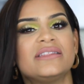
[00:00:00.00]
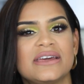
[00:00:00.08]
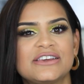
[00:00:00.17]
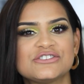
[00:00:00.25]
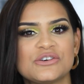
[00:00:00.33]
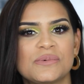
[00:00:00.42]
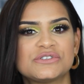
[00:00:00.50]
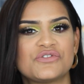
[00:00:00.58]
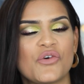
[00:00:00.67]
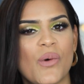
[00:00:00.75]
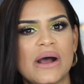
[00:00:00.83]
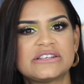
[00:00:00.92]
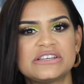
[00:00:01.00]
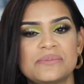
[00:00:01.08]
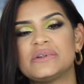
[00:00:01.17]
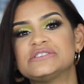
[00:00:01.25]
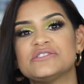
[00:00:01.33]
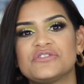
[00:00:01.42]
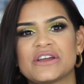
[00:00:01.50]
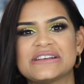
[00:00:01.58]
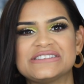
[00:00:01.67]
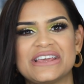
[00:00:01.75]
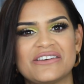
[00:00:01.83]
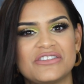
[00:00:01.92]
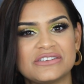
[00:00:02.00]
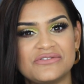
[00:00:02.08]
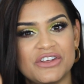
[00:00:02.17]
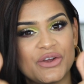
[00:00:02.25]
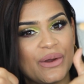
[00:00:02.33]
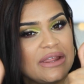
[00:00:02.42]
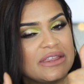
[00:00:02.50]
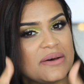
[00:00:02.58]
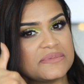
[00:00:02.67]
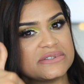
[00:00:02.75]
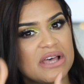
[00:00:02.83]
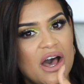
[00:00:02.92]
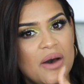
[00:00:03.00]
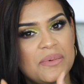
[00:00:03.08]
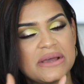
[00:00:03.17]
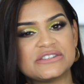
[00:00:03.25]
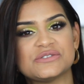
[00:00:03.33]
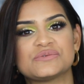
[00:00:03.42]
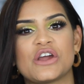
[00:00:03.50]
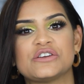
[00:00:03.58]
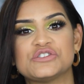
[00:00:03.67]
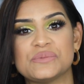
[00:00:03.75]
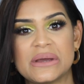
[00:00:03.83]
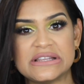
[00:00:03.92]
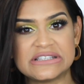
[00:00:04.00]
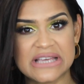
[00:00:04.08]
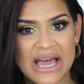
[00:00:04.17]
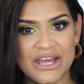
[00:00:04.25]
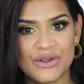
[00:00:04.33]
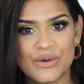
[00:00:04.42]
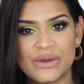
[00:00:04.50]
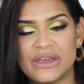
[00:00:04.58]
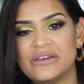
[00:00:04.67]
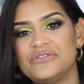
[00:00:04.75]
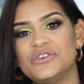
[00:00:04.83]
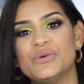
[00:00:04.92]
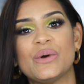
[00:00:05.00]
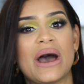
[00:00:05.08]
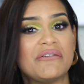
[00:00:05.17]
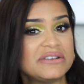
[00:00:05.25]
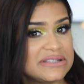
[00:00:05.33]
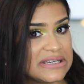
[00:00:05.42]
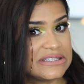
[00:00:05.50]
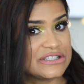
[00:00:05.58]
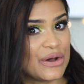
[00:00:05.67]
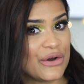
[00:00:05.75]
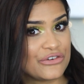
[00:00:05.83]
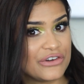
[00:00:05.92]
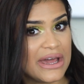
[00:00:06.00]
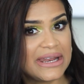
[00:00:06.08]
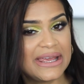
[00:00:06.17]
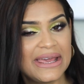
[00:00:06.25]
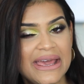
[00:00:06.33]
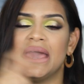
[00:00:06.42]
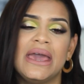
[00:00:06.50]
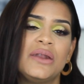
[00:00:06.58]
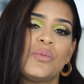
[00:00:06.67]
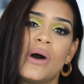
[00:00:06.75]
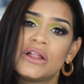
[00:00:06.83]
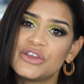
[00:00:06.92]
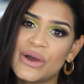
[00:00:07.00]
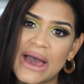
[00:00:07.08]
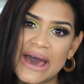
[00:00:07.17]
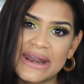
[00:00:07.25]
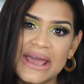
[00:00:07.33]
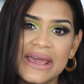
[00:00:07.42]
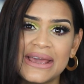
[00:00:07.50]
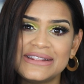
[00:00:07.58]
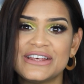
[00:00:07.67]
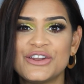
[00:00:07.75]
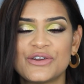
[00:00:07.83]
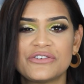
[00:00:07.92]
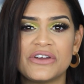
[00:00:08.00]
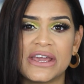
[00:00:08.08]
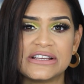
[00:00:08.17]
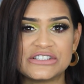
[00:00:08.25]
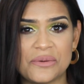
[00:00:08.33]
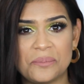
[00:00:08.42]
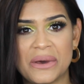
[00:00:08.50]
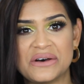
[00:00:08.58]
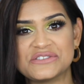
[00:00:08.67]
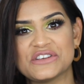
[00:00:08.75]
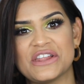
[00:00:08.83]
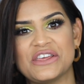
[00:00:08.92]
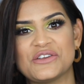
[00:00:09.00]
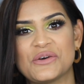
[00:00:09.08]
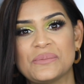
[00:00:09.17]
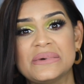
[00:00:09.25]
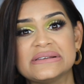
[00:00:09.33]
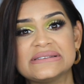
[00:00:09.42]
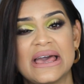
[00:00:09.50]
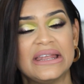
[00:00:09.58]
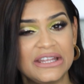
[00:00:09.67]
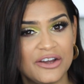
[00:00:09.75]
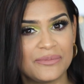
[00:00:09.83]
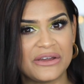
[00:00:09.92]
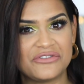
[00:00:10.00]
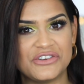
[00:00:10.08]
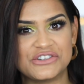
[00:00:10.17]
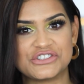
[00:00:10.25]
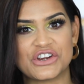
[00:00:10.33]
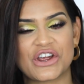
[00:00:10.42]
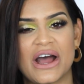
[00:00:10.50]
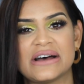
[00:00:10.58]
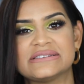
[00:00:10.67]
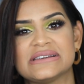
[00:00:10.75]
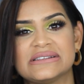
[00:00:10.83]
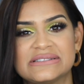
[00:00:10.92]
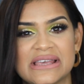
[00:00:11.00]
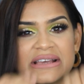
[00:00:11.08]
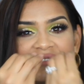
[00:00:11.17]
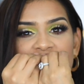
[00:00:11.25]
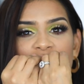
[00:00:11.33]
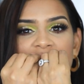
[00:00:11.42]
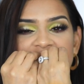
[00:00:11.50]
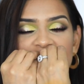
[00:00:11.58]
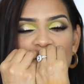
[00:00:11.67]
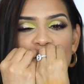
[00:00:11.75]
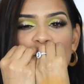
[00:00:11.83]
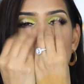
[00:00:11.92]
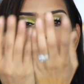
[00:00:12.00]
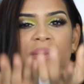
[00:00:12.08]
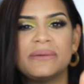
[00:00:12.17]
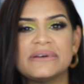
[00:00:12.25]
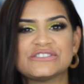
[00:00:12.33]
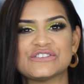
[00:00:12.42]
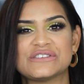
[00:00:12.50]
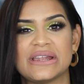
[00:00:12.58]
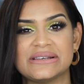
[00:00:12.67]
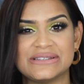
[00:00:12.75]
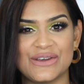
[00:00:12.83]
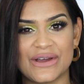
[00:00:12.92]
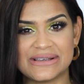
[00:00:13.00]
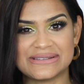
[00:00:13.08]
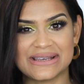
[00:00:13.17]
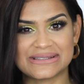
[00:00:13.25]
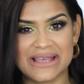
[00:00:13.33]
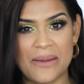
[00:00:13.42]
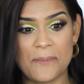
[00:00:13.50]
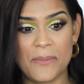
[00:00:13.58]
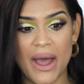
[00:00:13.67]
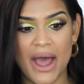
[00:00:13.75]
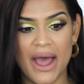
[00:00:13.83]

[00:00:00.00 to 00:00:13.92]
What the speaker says: Thank you so much for watching. Please don't forget to give this video a thumbs up and subscribe to my channel if you haven't done so already. And while you're at it, hit the notification bell so that you don't miss any of my future content. Thanks for watching. Mil besos, and I see you guys next time.